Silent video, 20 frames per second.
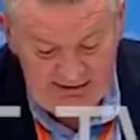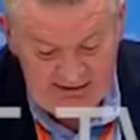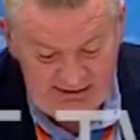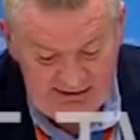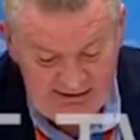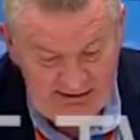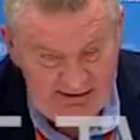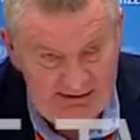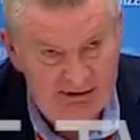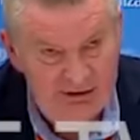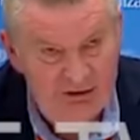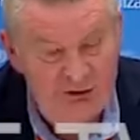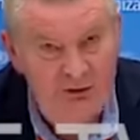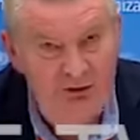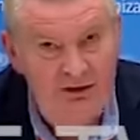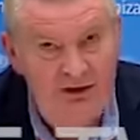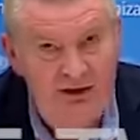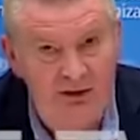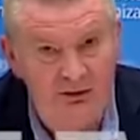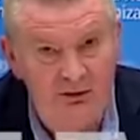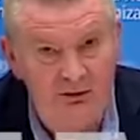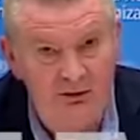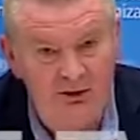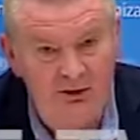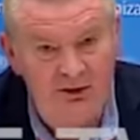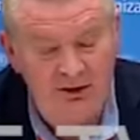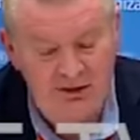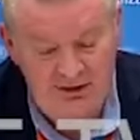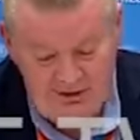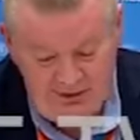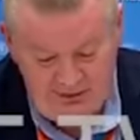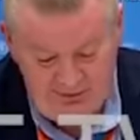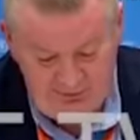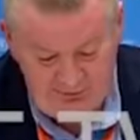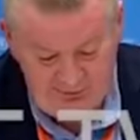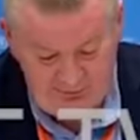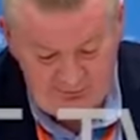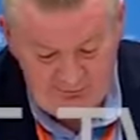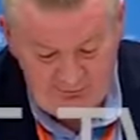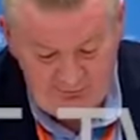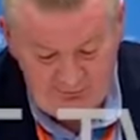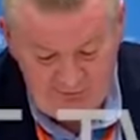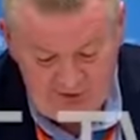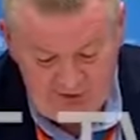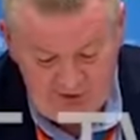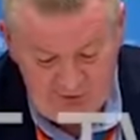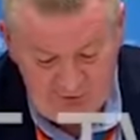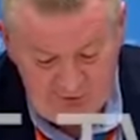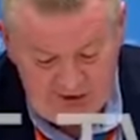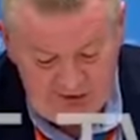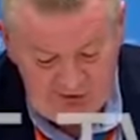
and to allow a